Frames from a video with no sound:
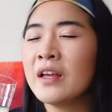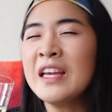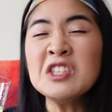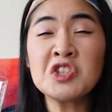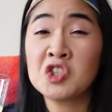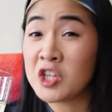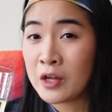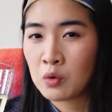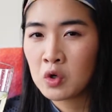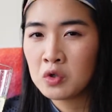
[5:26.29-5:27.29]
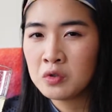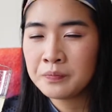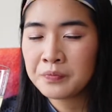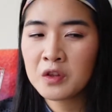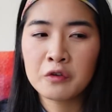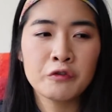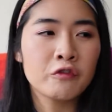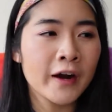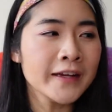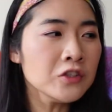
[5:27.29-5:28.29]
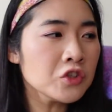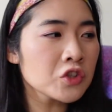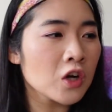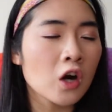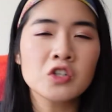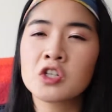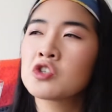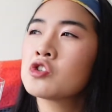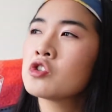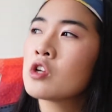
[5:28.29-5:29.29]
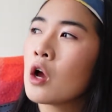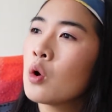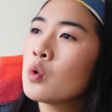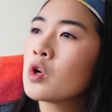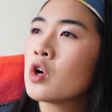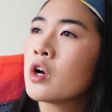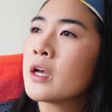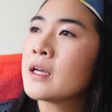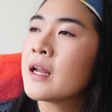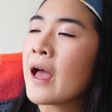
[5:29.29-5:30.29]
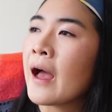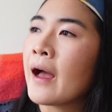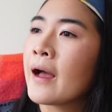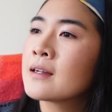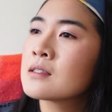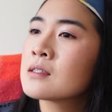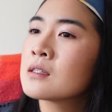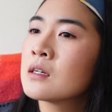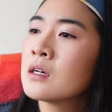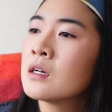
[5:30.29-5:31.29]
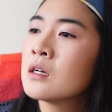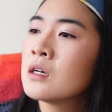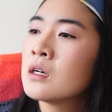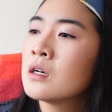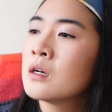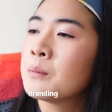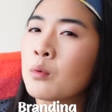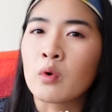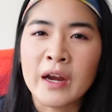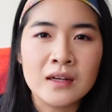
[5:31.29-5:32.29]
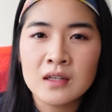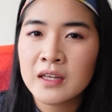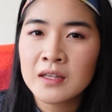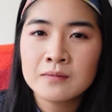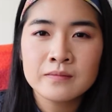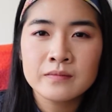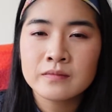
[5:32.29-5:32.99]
In general, the French are just so good at branding.